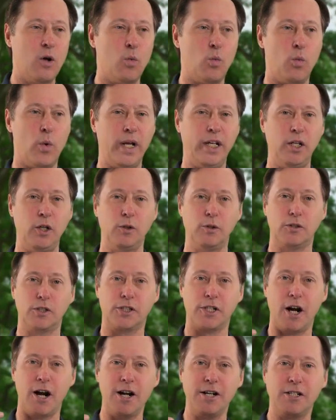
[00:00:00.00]
when you
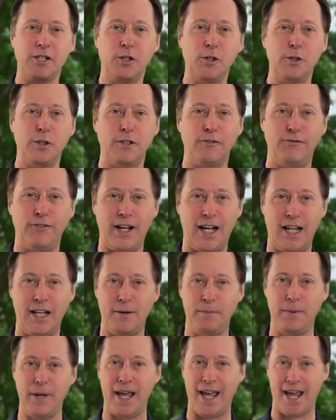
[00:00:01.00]
start to
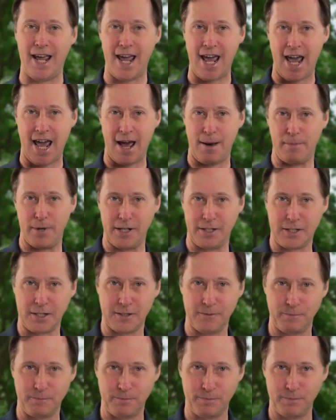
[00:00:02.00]
develop a habit,
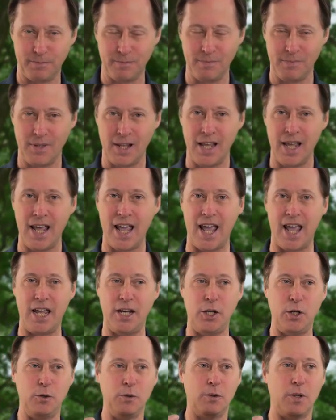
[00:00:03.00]

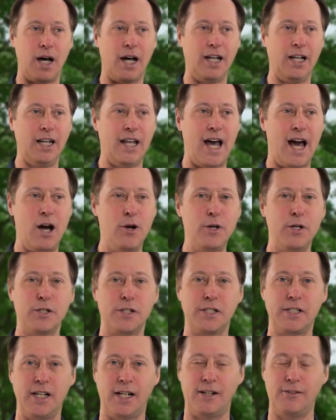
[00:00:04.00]
and you allow
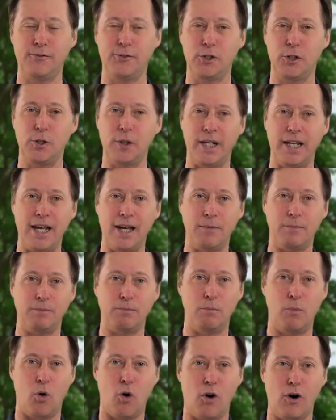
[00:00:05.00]
yourself to get
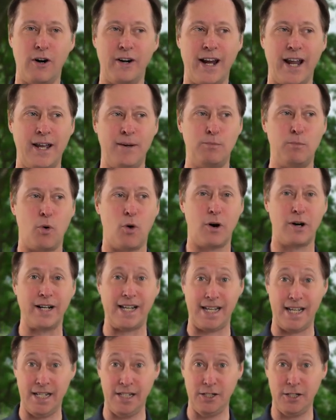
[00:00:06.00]
more and more
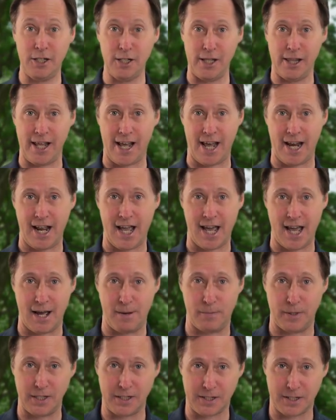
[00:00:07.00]
into that
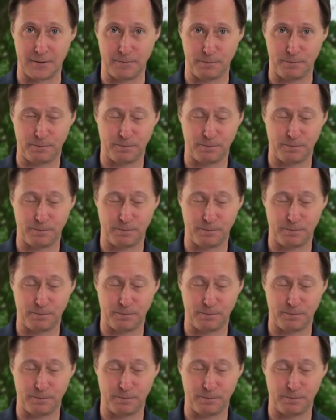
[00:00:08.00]
habit,